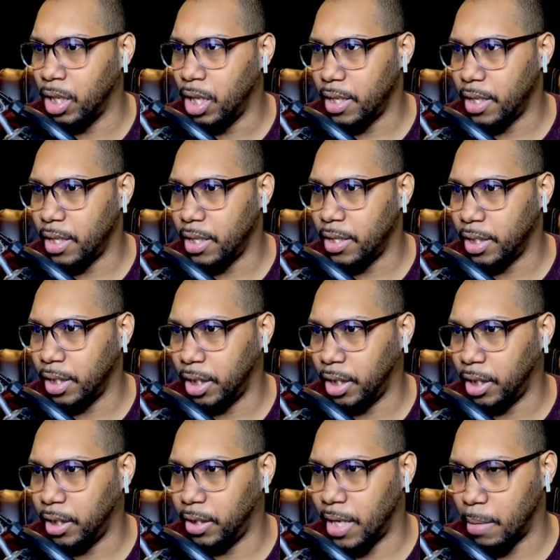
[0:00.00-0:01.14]

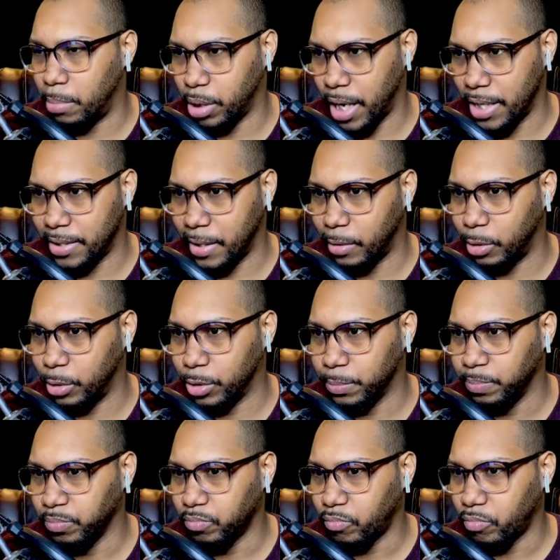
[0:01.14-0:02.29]
the Nebelgast Herald.
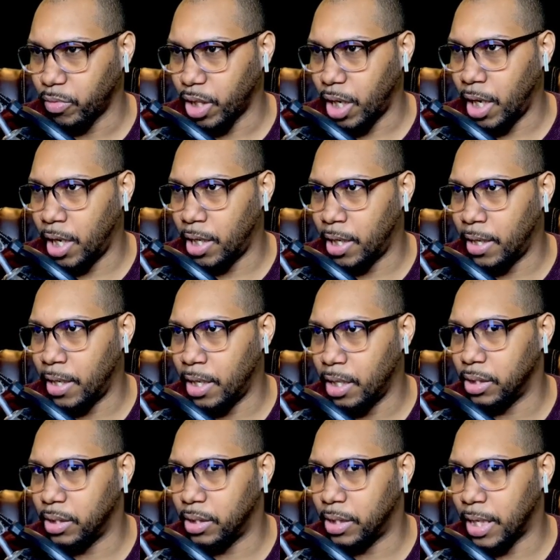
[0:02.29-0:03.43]
And
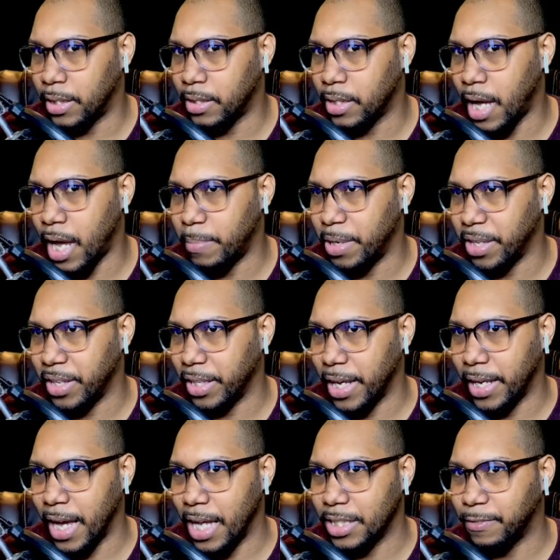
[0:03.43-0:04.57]
that's got to be the thing they
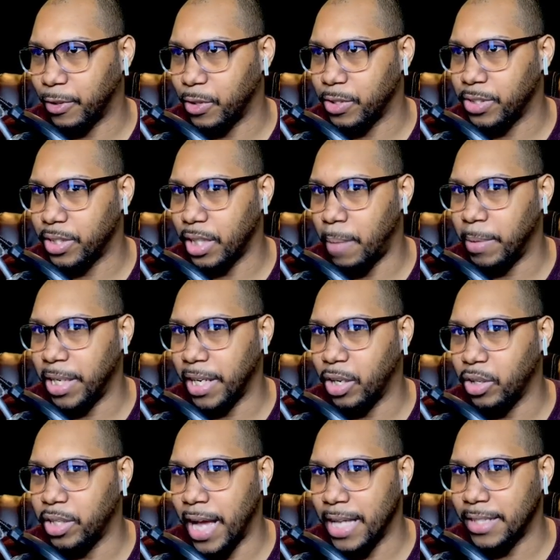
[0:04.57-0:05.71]
cast first. I mean, they could
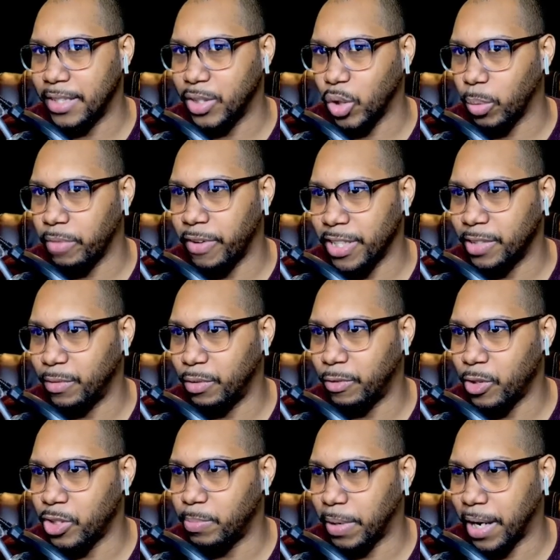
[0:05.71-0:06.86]
cast the Storm Festival first,
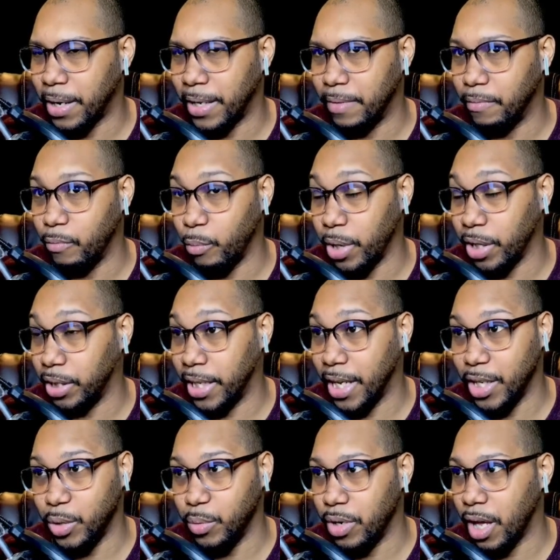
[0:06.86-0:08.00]
but I really can do
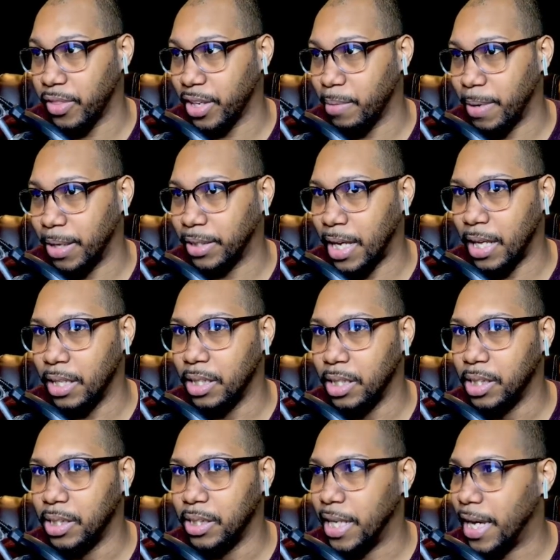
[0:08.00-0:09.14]
nothing about that.
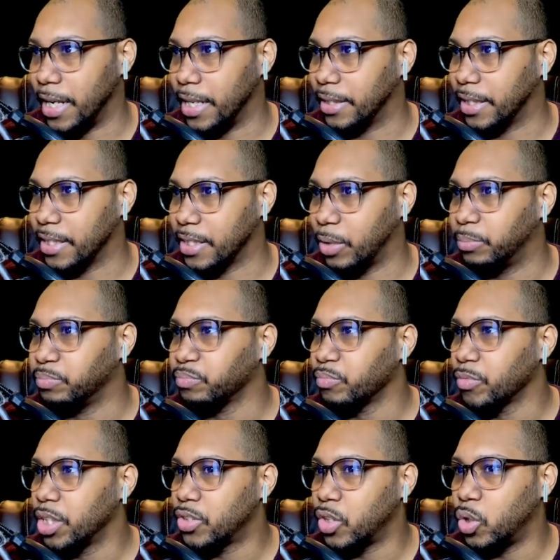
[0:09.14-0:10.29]
Yeah, I didn't think so.
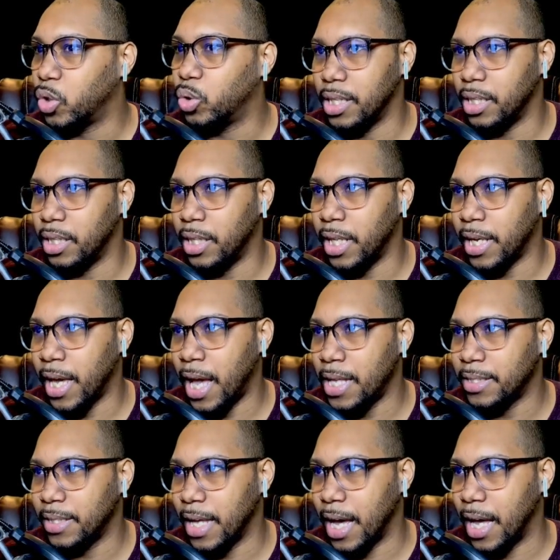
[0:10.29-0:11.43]
So they cast
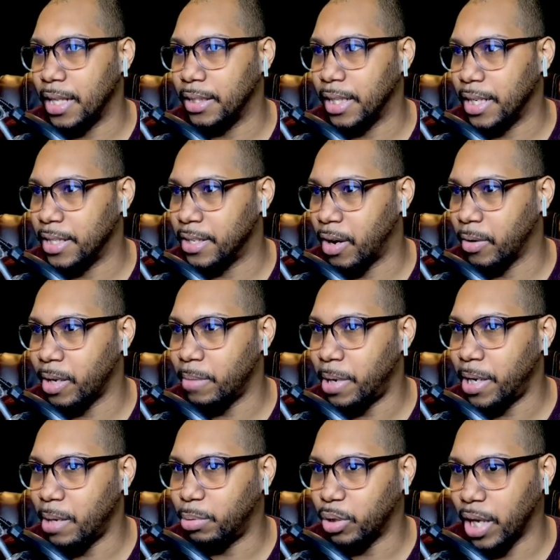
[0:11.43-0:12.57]
that. They target my
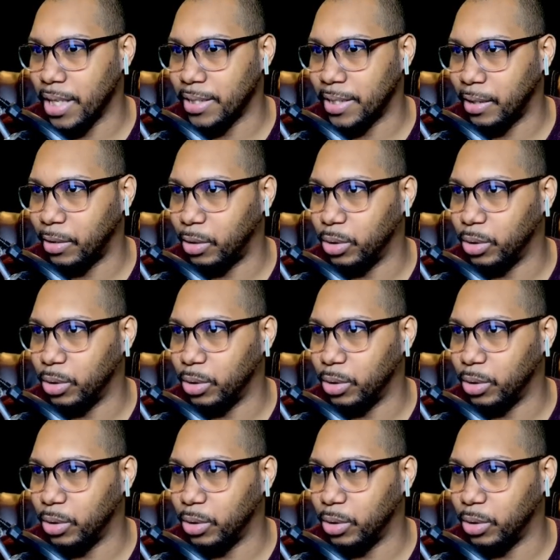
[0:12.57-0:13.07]
Nebelgast Herald.